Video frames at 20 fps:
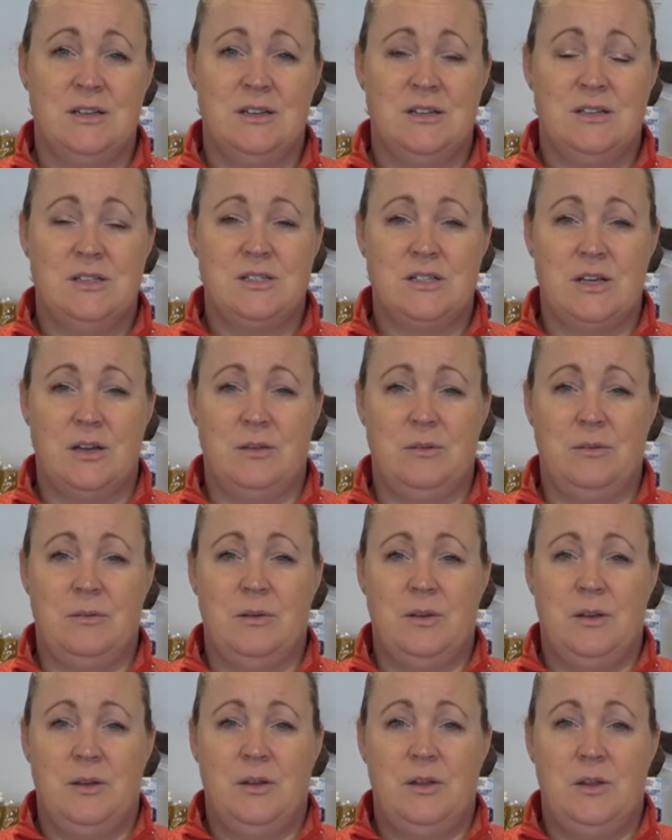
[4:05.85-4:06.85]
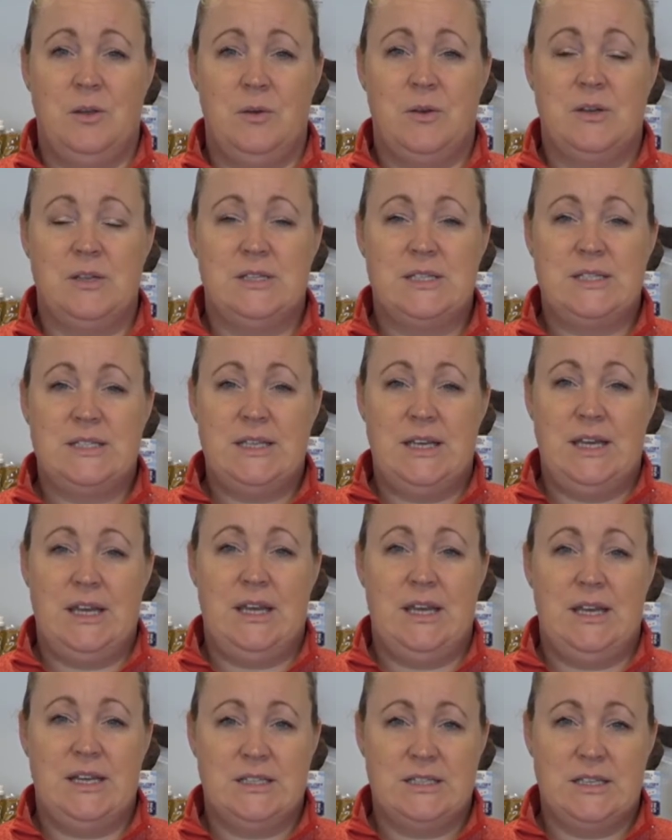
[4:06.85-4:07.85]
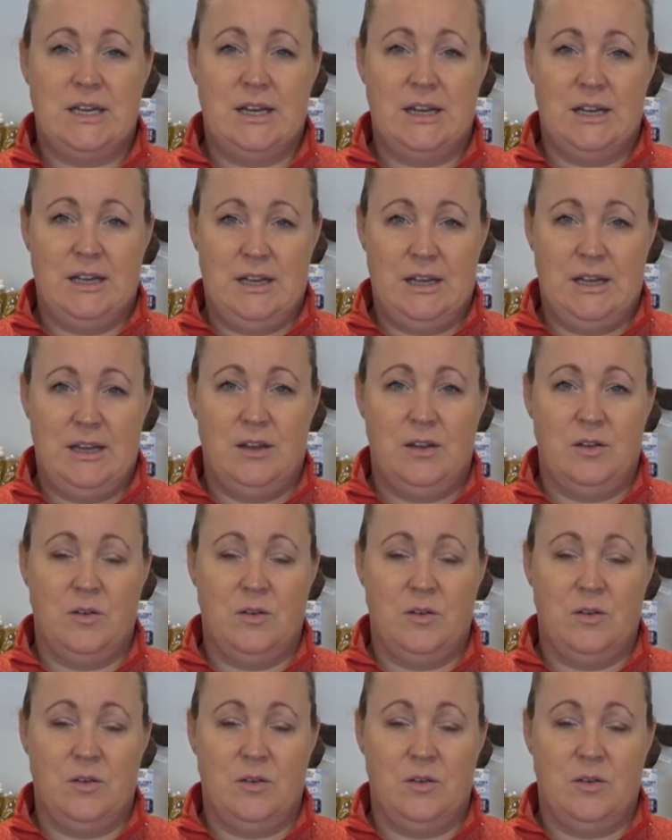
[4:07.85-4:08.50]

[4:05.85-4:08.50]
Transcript: so you can see exactly